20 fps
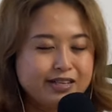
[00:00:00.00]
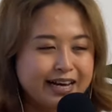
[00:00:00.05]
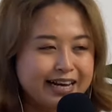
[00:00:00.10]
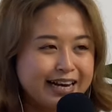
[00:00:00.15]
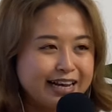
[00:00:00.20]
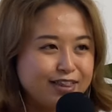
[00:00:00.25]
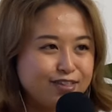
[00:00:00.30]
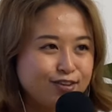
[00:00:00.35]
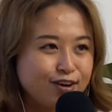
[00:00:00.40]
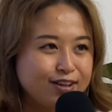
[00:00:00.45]
and
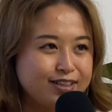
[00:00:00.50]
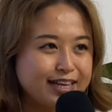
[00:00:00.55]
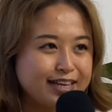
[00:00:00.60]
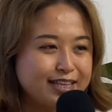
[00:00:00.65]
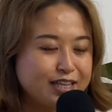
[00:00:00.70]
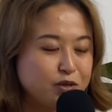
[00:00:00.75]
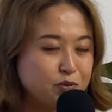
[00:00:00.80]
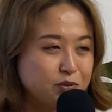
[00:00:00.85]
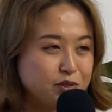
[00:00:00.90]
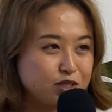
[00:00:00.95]
I thought that
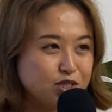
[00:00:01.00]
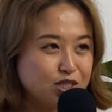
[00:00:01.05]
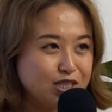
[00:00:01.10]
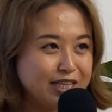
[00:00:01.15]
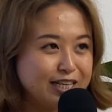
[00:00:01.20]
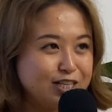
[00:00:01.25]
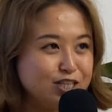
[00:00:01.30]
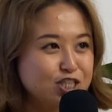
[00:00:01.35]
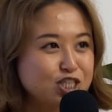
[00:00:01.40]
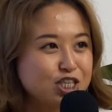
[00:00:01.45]
they were
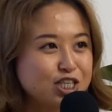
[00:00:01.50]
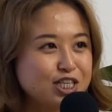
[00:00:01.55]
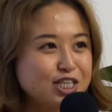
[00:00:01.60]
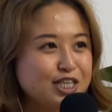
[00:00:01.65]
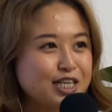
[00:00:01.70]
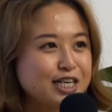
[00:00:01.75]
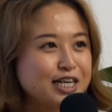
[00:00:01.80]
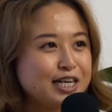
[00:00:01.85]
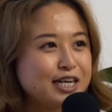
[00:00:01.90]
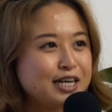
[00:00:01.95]
stingy.
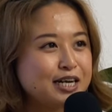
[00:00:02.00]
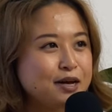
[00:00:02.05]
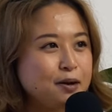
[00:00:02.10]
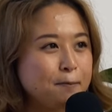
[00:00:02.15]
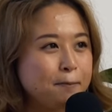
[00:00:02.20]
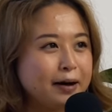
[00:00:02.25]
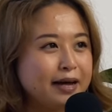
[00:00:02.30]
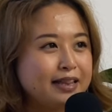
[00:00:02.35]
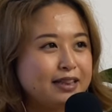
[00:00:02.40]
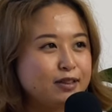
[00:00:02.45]

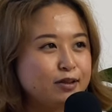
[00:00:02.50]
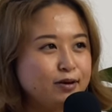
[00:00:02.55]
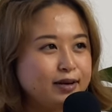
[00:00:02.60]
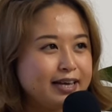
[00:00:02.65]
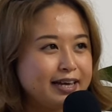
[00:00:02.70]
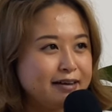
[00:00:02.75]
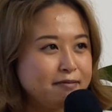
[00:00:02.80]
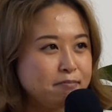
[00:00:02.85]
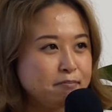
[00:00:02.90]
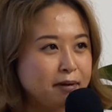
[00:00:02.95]
But
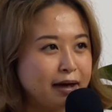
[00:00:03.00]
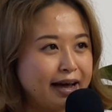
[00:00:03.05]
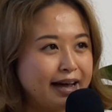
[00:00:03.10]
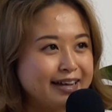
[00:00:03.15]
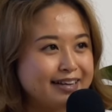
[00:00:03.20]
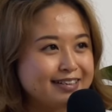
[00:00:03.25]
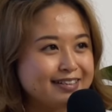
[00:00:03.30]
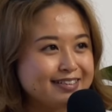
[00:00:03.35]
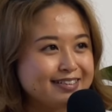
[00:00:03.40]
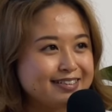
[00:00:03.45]
looking
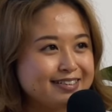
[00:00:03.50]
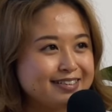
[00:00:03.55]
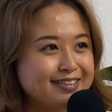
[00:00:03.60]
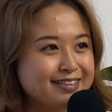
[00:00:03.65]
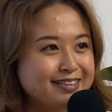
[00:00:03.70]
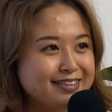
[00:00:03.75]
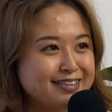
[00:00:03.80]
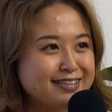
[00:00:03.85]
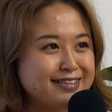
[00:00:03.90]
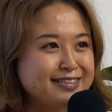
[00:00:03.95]
back,
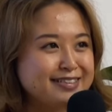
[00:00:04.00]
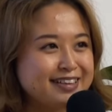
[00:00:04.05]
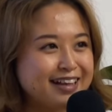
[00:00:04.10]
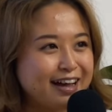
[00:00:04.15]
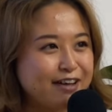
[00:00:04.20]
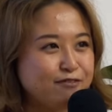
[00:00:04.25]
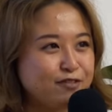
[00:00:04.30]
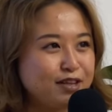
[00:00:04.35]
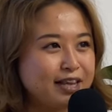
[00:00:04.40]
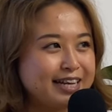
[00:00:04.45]

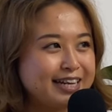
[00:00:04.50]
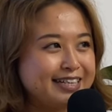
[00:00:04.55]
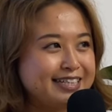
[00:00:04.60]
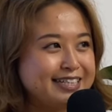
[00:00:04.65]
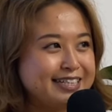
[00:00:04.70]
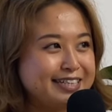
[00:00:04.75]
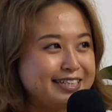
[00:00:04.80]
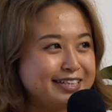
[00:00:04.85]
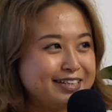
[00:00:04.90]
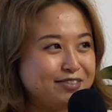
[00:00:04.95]
I feel like an
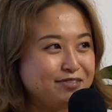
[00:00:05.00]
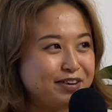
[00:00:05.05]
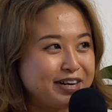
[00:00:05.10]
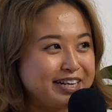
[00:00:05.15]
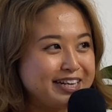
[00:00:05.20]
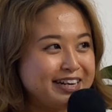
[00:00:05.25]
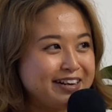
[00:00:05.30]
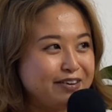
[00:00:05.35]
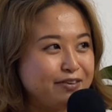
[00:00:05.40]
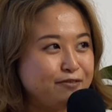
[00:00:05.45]
idiot right
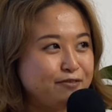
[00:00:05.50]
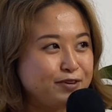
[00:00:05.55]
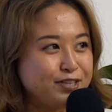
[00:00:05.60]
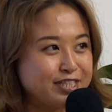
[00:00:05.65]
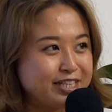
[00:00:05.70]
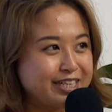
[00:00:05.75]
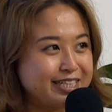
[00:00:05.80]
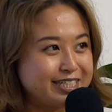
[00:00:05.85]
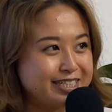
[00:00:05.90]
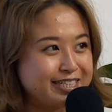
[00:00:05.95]
now for
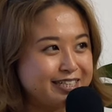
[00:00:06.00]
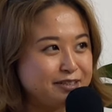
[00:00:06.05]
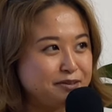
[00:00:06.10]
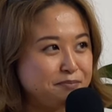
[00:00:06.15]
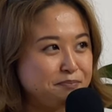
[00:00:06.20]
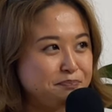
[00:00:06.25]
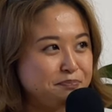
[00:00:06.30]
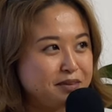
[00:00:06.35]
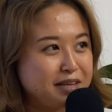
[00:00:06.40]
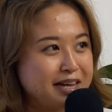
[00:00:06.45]
judging
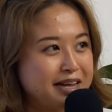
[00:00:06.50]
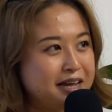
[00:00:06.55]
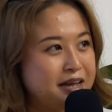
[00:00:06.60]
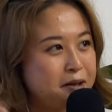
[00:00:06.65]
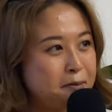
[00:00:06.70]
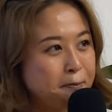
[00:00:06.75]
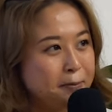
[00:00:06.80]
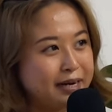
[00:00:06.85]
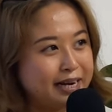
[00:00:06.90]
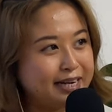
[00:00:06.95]
them.
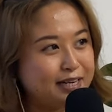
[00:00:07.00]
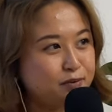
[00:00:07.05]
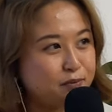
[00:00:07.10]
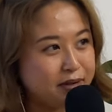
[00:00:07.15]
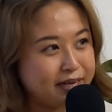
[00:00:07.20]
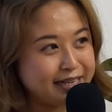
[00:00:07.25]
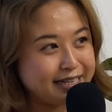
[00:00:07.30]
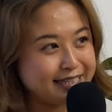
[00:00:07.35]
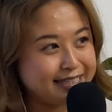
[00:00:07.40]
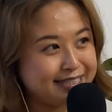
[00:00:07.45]
But
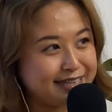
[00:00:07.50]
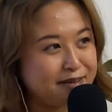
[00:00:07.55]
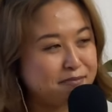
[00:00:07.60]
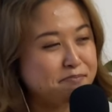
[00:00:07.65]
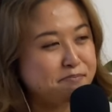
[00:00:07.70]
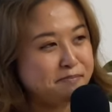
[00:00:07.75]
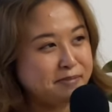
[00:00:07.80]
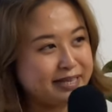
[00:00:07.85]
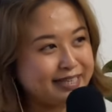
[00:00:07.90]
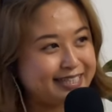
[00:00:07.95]
anyways,
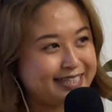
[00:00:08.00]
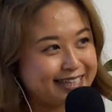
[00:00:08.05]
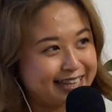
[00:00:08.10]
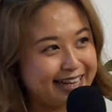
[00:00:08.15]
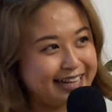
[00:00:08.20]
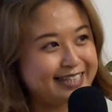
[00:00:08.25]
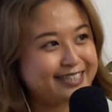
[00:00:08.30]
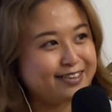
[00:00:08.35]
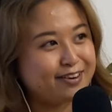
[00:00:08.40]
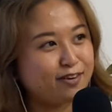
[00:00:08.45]

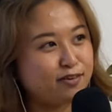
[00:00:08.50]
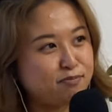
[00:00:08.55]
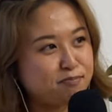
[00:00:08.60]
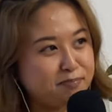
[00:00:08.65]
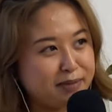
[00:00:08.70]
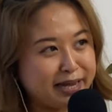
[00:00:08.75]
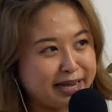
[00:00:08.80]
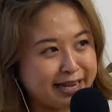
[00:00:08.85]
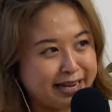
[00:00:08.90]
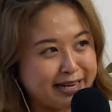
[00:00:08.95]
mistakes are
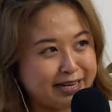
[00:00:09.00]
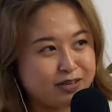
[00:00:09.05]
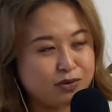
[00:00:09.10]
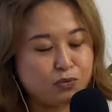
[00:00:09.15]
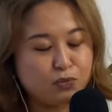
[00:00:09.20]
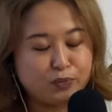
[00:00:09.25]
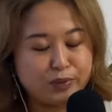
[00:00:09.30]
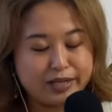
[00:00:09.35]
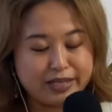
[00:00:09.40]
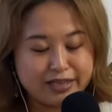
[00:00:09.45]
made.
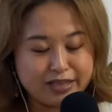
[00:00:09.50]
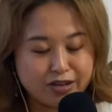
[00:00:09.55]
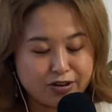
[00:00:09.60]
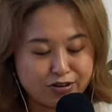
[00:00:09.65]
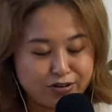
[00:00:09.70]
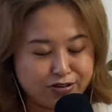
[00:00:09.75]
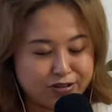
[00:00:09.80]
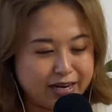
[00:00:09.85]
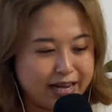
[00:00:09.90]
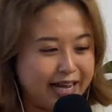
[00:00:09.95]
We
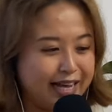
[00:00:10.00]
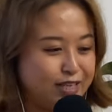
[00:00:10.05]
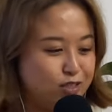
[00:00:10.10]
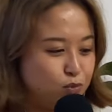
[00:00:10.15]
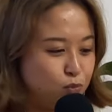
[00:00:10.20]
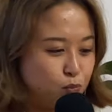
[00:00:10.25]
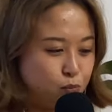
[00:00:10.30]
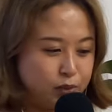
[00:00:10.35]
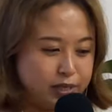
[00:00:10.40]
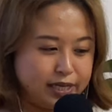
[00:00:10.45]
learn as
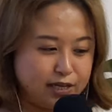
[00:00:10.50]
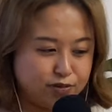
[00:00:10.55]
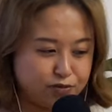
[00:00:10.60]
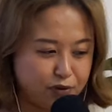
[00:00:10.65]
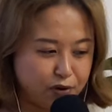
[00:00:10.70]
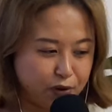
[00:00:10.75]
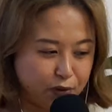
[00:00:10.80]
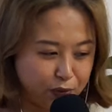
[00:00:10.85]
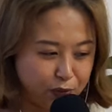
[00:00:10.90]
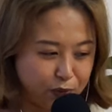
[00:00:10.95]
we
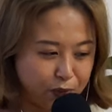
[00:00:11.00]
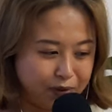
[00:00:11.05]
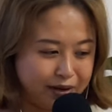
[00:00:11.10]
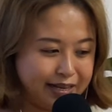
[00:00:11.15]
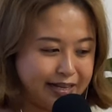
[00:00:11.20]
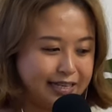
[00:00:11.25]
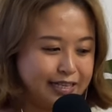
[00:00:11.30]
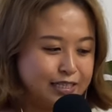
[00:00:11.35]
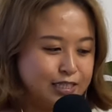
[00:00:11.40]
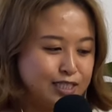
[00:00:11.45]
grow.
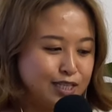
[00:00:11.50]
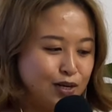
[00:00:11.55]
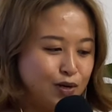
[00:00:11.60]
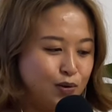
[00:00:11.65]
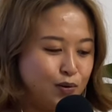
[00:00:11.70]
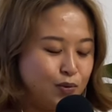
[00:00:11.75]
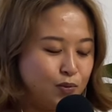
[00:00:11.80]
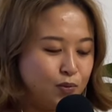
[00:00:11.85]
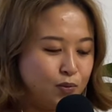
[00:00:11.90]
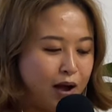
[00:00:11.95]

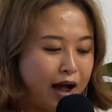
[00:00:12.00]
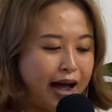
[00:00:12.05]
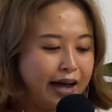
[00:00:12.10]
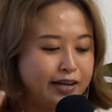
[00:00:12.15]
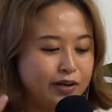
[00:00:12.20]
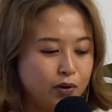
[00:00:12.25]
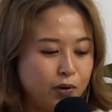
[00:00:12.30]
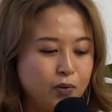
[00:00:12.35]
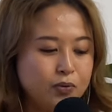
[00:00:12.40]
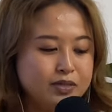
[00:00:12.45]
So
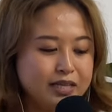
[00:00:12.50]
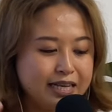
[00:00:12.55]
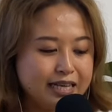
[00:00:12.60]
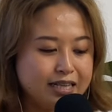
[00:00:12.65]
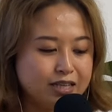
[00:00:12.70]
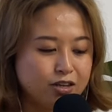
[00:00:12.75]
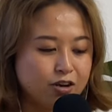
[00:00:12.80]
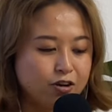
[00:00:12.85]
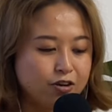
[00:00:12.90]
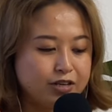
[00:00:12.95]
I only
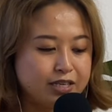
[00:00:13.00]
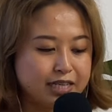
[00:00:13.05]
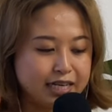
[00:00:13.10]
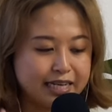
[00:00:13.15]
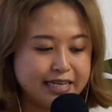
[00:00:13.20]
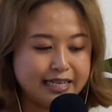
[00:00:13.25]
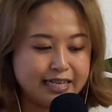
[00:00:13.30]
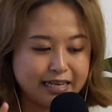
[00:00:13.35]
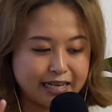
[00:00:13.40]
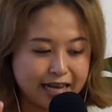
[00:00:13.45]
learned
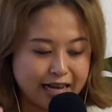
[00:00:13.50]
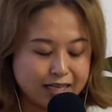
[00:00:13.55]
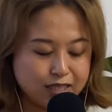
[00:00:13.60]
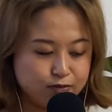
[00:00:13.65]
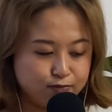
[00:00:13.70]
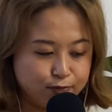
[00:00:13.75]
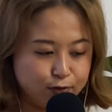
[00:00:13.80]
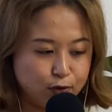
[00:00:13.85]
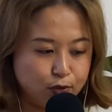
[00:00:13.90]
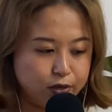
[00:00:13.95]
in the
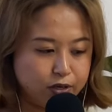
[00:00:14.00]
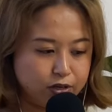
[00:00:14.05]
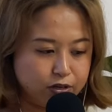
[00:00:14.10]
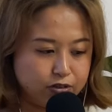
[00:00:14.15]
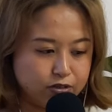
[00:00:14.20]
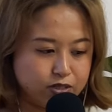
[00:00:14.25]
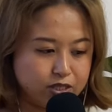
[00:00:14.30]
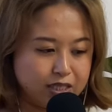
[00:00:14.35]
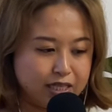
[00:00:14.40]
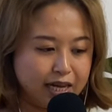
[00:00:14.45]
last few
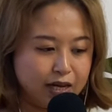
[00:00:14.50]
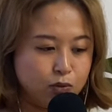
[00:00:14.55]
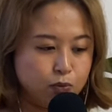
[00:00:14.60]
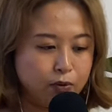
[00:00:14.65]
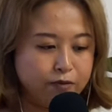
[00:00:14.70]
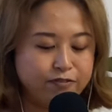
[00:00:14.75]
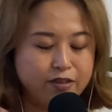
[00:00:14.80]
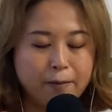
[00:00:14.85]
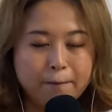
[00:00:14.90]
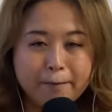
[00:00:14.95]
years that
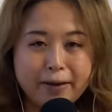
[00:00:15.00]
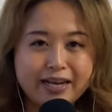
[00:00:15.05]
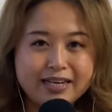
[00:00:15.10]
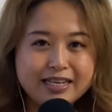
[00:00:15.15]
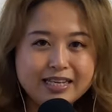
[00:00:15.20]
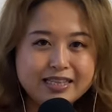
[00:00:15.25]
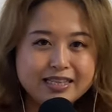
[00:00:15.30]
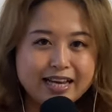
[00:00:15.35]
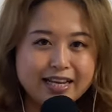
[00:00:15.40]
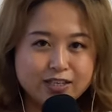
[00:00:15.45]
with the
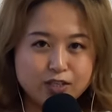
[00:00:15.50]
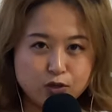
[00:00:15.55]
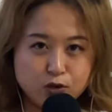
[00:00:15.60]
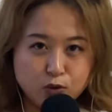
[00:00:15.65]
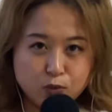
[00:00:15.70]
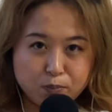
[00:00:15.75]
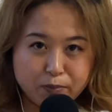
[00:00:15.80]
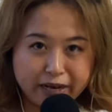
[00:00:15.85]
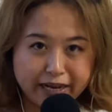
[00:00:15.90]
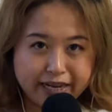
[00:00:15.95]
money that you
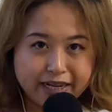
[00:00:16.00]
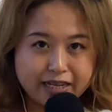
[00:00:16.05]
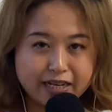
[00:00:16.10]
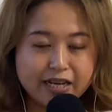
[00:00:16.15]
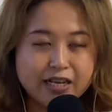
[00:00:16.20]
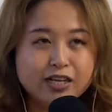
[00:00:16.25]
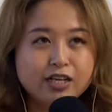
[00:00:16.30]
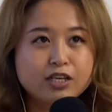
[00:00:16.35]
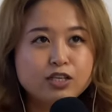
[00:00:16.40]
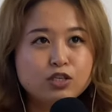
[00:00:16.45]
make,
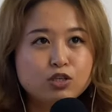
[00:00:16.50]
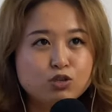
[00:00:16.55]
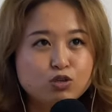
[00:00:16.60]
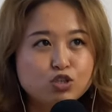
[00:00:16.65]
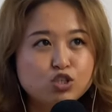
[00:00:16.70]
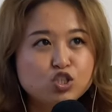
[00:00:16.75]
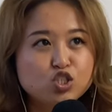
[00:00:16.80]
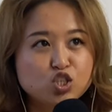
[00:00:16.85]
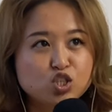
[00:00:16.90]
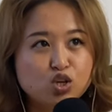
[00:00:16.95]
you
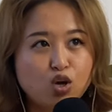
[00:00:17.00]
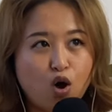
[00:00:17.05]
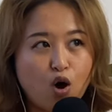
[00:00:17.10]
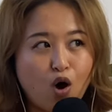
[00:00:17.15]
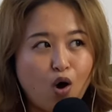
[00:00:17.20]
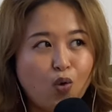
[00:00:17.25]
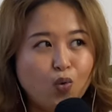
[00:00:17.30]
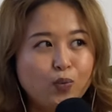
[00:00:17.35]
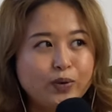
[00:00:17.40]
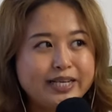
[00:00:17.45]
should
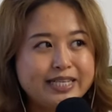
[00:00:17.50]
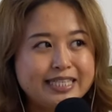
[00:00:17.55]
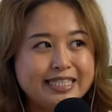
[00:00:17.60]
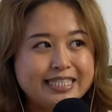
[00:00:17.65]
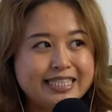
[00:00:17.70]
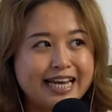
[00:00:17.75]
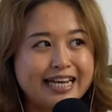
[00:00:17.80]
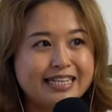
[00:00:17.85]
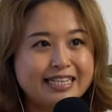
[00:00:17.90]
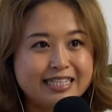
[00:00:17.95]
always
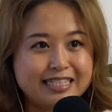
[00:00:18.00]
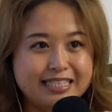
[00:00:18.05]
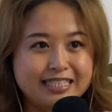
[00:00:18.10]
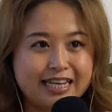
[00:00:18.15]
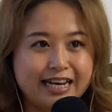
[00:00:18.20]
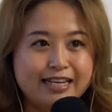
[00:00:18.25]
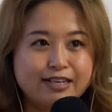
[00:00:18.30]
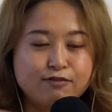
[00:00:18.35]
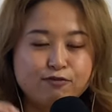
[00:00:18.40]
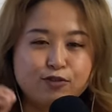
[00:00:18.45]
set
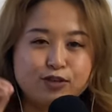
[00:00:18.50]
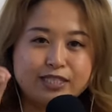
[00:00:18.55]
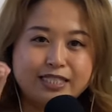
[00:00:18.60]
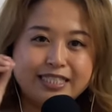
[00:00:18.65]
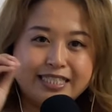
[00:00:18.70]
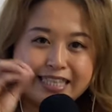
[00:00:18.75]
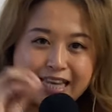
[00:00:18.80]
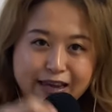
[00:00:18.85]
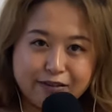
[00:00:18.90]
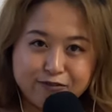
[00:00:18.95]
aside for
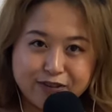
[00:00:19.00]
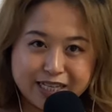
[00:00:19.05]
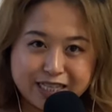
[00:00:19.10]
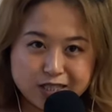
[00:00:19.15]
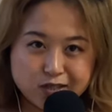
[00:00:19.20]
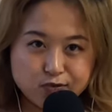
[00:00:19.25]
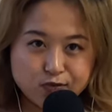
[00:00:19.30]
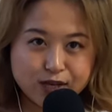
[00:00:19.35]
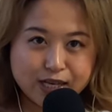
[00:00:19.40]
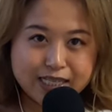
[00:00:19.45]

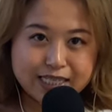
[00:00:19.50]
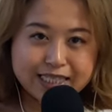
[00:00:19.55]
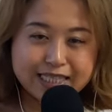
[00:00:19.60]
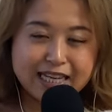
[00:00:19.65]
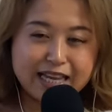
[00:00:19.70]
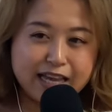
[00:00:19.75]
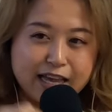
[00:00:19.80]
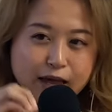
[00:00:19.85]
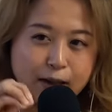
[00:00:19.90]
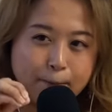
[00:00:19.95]
savings first
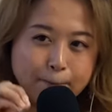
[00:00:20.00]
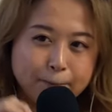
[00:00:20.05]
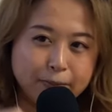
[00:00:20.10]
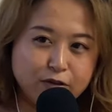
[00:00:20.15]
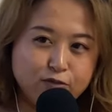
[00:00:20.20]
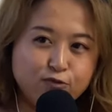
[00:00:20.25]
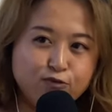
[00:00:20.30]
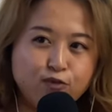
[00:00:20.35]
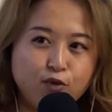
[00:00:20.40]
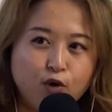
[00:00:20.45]

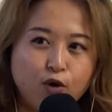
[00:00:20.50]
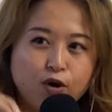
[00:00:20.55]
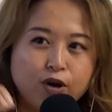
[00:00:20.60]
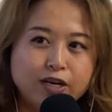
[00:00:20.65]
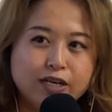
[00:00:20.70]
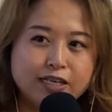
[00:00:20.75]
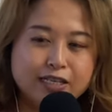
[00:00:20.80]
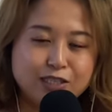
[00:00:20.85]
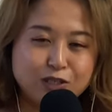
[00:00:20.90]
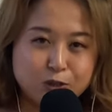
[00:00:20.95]
before
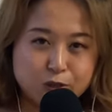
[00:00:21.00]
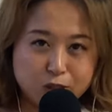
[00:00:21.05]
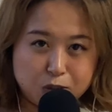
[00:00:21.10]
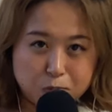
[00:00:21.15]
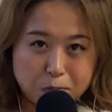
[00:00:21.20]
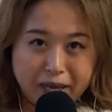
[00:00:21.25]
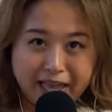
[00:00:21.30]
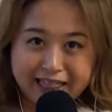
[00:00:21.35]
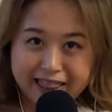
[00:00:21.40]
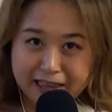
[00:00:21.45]
you
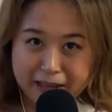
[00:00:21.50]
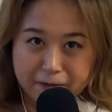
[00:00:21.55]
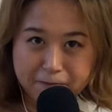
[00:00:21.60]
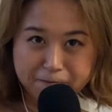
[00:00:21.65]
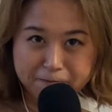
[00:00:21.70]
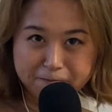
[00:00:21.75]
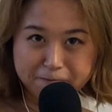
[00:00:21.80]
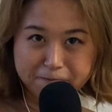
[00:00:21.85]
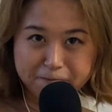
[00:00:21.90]
spend them.